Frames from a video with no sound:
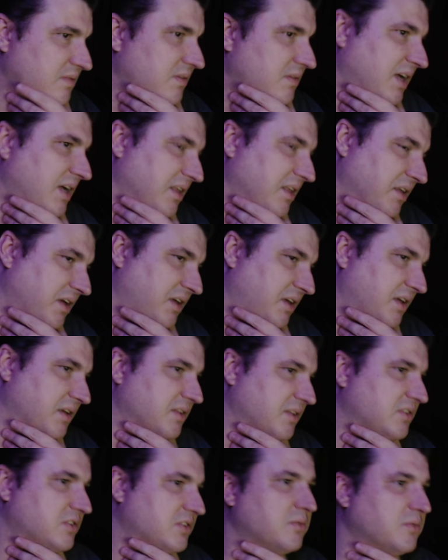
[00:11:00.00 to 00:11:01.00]
I like it.
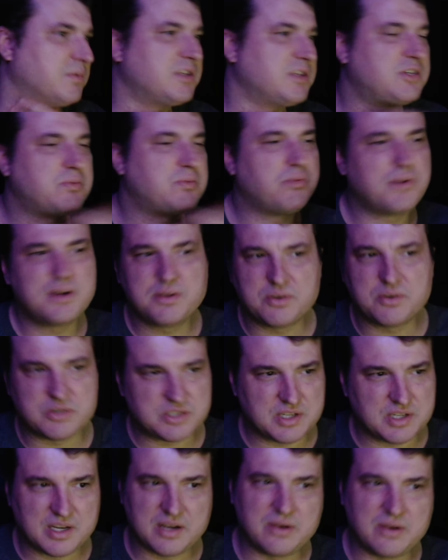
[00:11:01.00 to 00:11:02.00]
So with spoilers
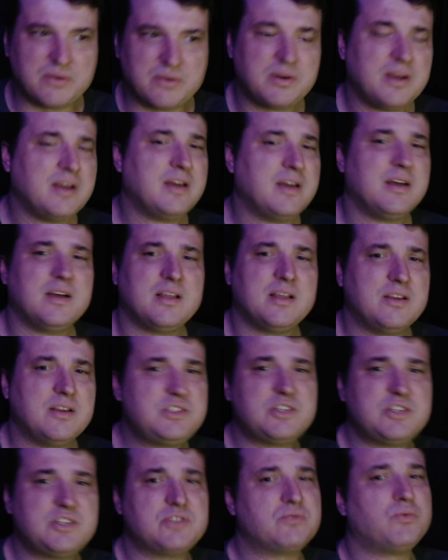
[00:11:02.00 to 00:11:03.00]
now, there's
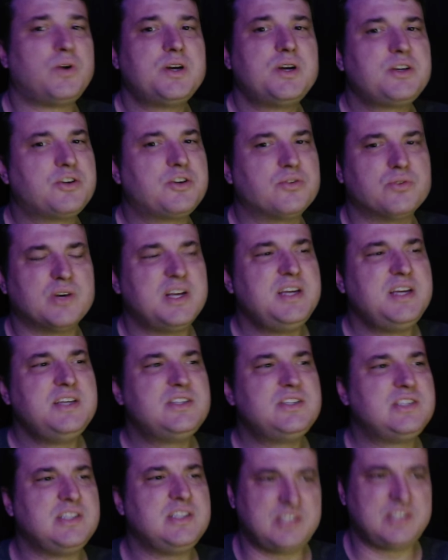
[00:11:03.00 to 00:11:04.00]
this one
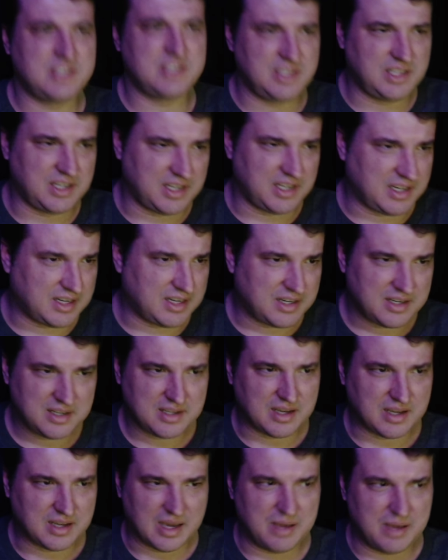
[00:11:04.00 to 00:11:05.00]
crazy scene.
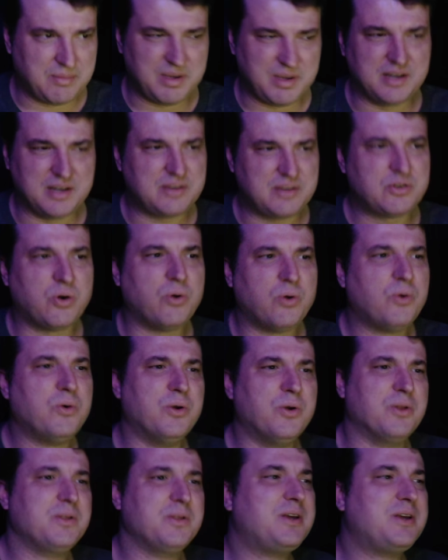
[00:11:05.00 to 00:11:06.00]
I mean,
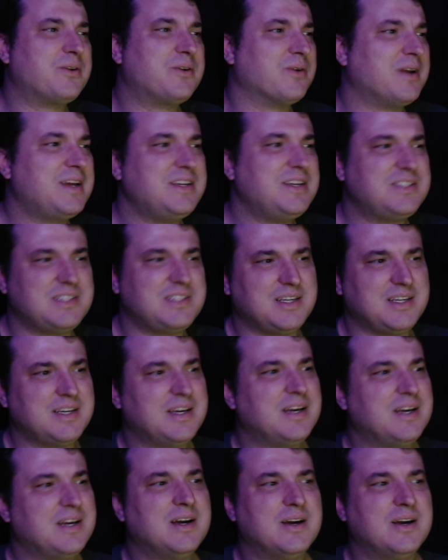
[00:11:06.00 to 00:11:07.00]
totally crazy,
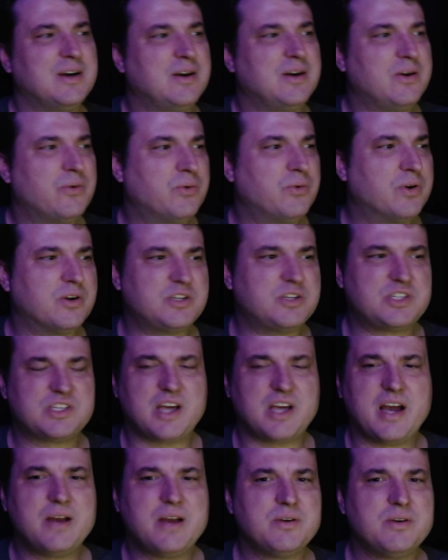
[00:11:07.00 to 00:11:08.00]
where
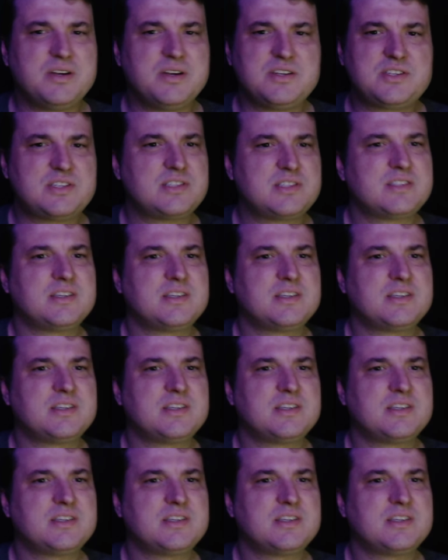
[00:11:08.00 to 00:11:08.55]
Cyrus,